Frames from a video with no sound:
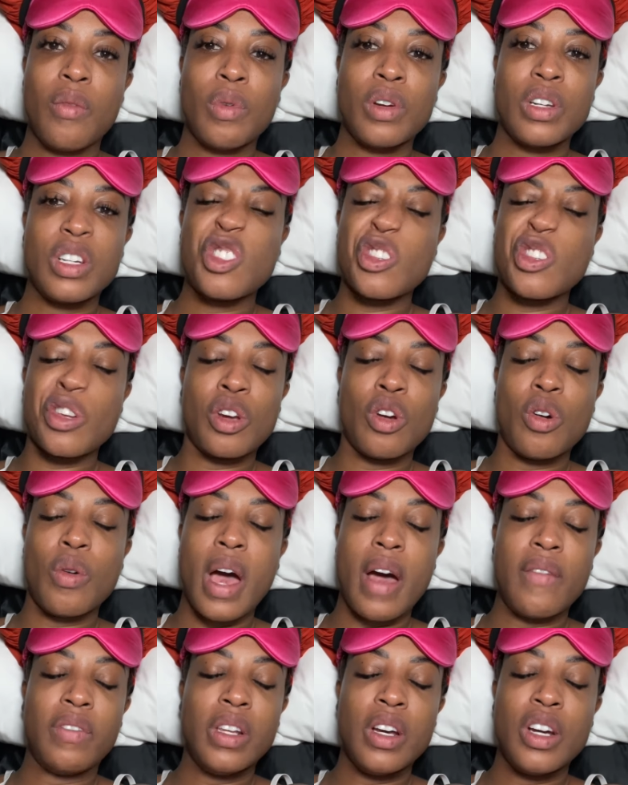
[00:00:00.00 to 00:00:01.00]
we're just gonna go
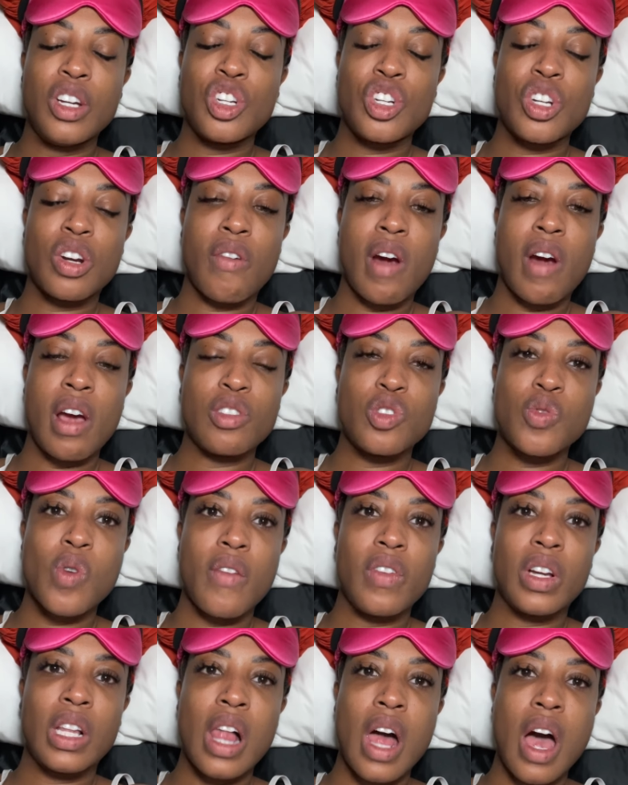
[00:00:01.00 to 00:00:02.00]
have lunch around
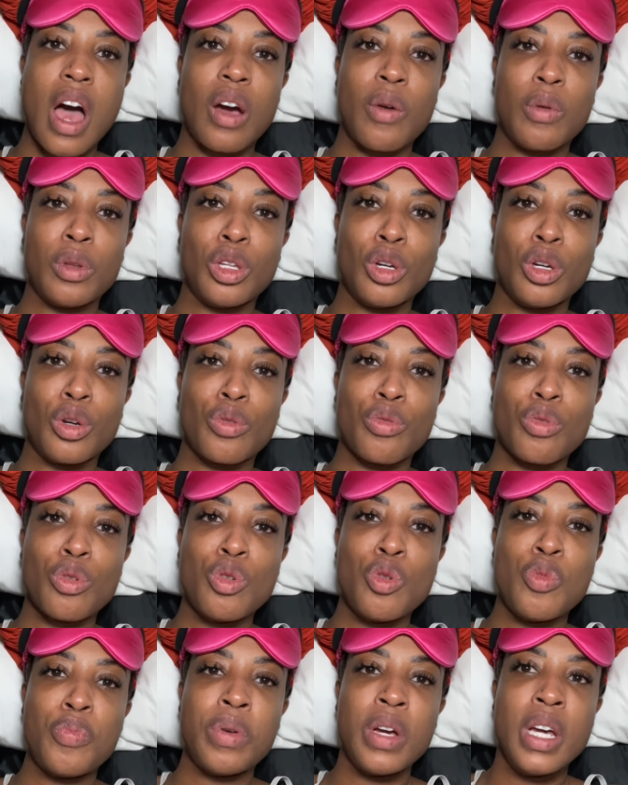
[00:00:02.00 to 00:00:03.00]
12 o'clock with the
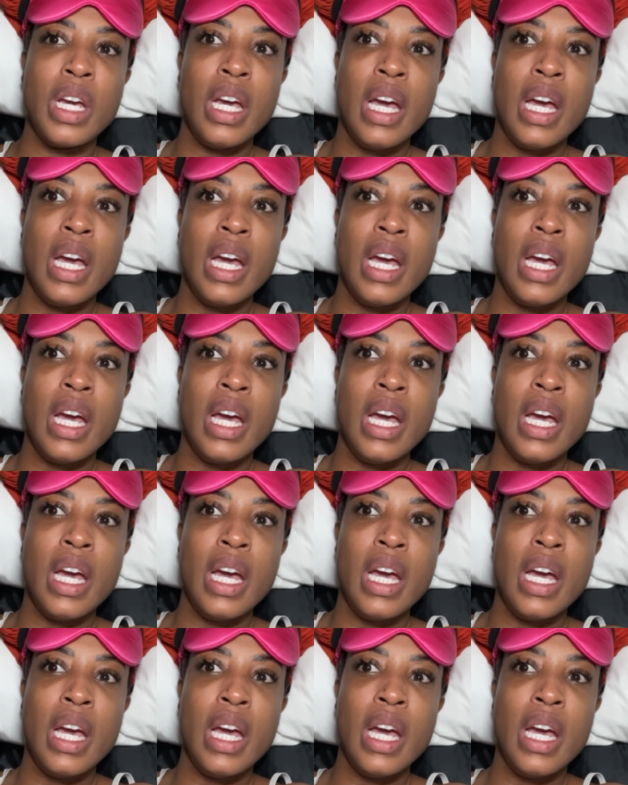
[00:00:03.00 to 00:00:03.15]
group.